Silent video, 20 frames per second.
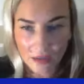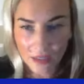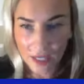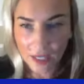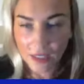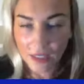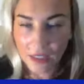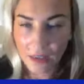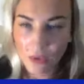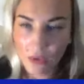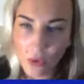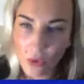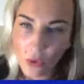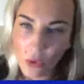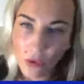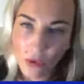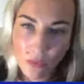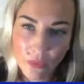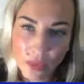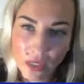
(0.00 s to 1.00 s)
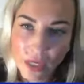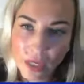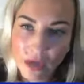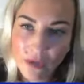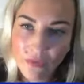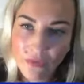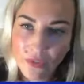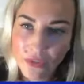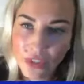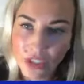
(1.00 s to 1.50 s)
Thank you, Lord. We
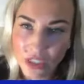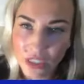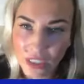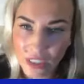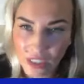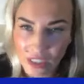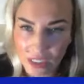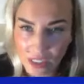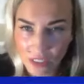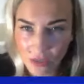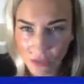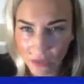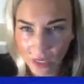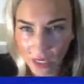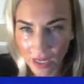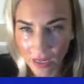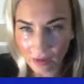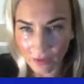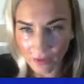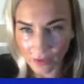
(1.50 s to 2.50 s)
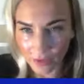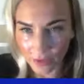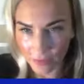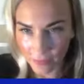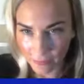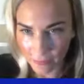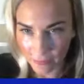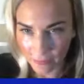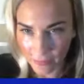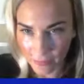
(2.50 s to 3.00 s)
love you, Jesus. We love
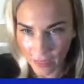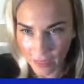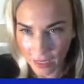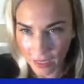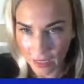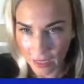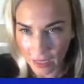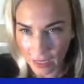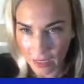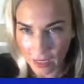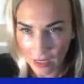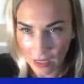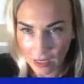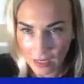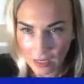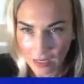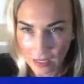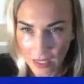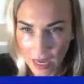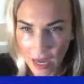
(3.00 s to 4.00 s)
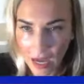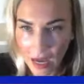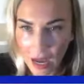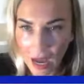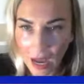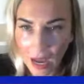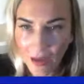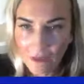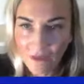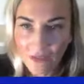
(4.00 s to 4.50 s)
you. Yeah,
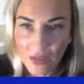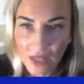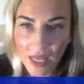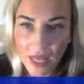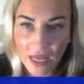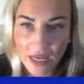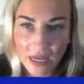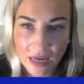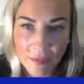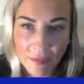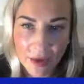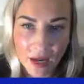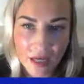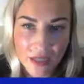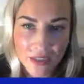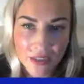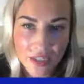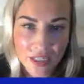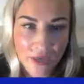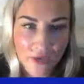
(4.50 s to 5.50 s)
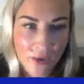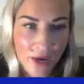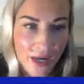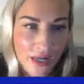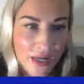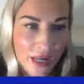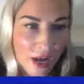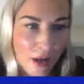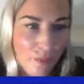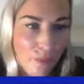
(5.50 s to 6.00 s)
I feel like I'm hunting
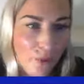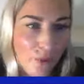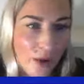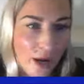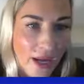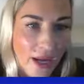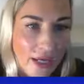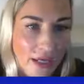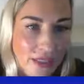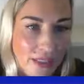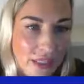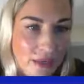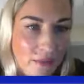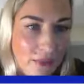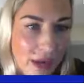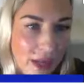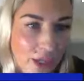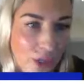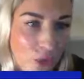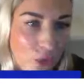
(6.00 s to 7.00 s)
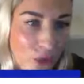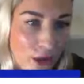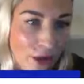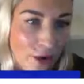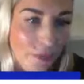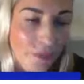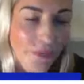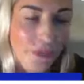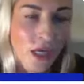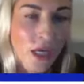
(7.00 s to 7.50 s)
right now. Praise
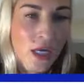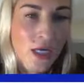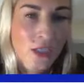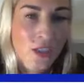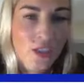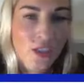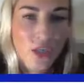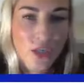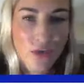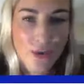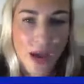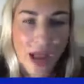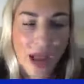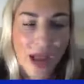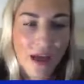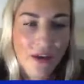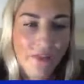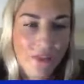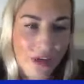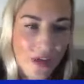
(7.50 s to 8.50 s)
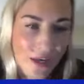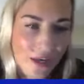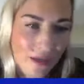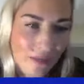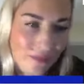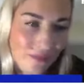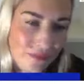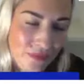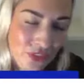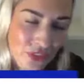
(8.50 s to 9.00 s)
Emmanuel. Do you have
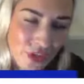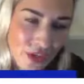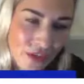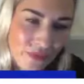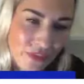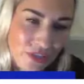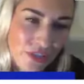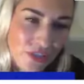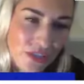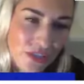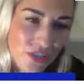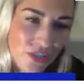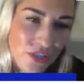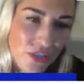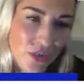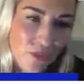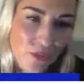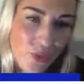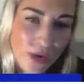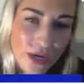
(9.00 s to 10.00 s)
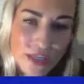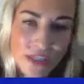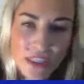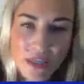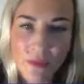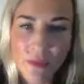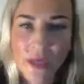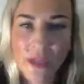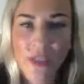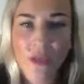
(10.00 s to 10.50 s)
um do you have a sister, Praise
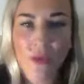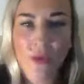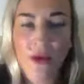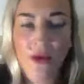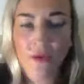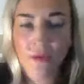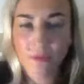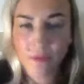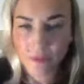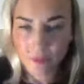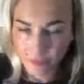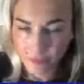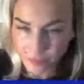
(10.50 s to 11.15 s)
Emmanuel?